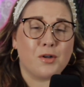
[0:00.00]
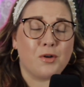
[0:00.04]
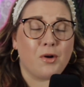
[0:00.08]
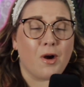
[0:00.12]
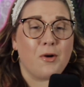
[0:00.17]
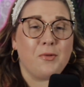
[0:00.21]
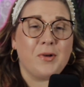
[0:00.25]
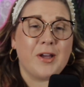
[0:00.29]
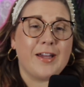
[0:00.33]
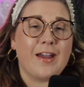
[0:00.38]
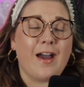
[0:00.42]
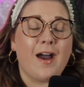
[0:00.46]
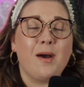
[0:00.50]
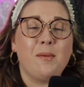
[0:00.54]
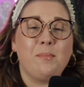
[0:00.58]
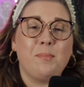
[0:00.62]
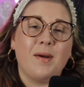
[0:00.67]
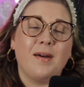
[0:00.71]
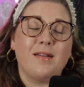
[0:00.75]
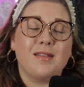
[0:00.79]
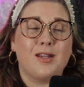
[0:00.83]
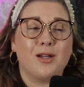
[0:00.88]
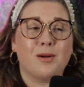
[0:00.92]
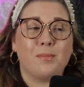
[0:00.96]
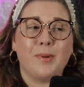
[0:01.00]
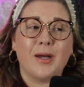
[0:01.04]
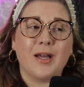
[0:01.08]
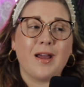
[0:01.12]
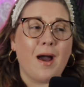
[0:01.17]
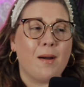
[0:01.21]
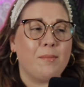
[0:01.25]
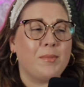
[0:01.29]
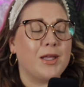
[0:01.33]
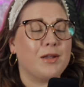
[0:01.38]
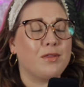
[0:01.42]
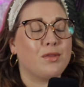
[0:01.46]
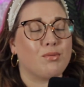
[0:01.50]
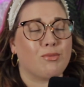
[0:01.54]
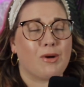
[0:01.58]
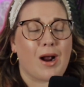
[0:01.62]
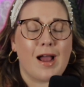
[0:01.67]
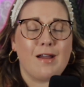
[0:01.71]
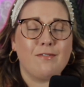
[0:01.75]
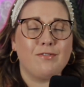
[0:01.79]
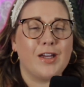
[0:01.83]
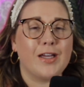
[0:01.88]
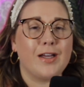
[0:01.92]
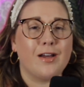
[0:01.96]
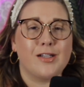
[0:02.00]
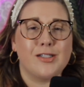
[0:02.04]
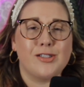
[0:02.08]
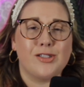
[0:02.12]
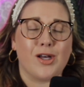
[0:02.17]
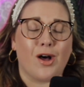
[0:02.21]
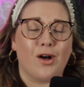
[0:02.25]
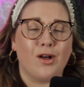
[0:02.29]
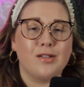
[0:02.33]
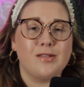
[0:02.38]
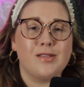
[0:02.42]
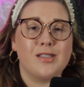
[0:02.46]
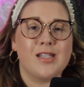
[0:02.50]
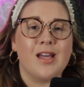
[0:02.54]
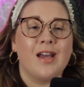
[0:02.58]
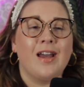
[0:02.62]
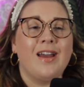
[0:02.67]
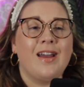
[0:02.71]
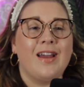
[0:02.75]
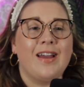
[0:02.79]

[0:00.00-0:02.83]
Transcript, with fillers: Growing up, they're becoming thriving adults